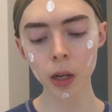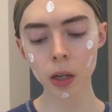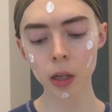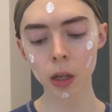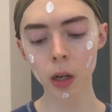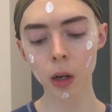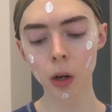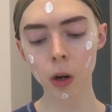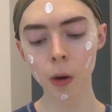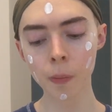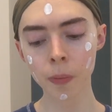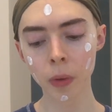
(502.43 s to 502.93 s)

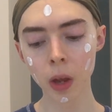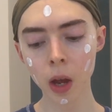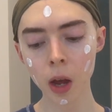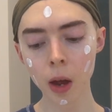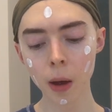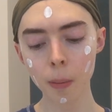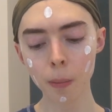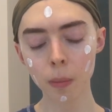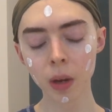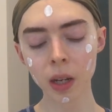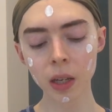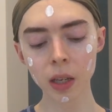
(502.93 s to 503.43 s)
So
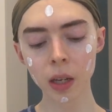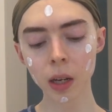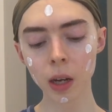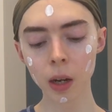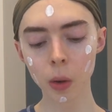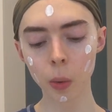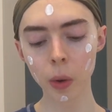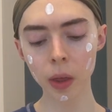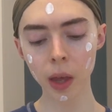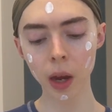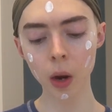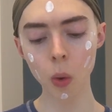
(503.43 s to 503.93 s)
mixing
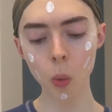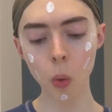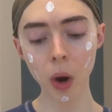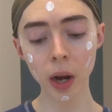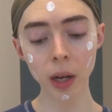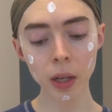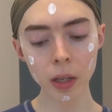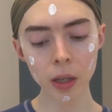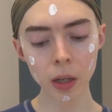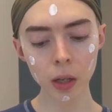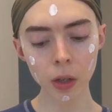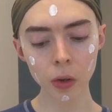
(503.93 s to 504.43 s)
it with a
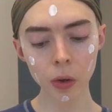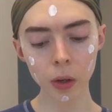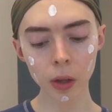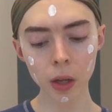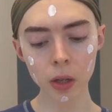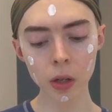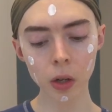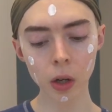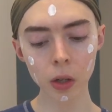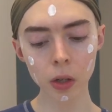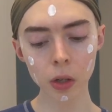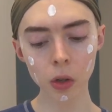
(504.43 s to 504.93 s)
white sunscreen
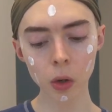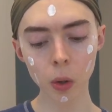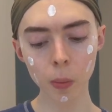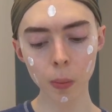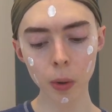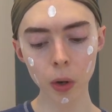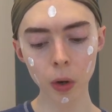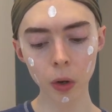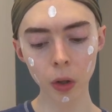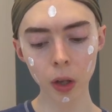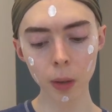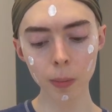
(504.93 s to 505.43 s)
that's also
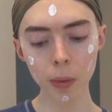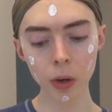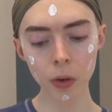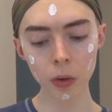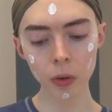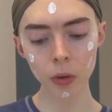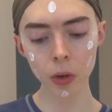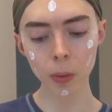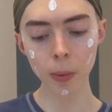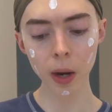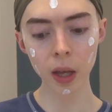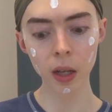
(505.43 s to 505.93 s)
purely
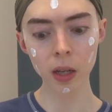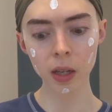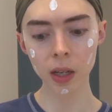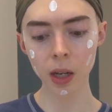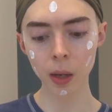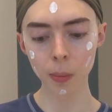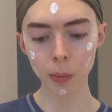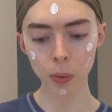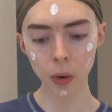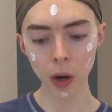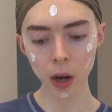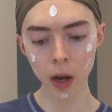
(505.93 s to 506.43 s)
mineral by the
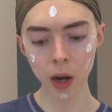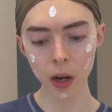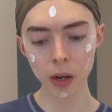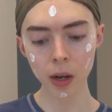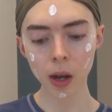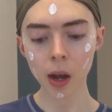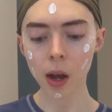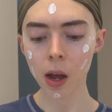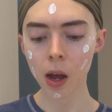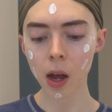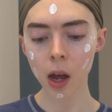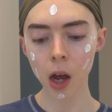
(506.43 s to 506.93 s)
same brand
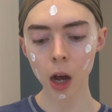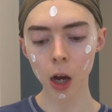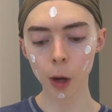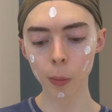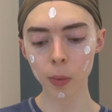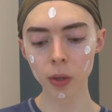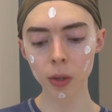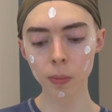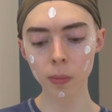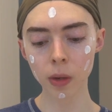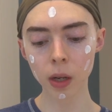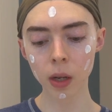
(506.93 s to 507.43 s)

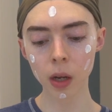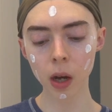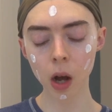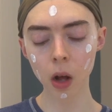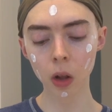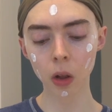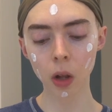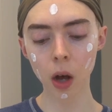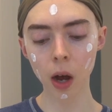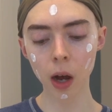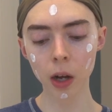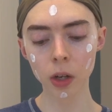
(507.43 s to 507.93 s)
helps me a
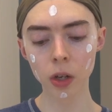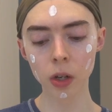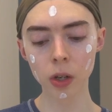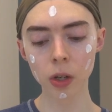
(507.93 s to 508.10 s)
lot.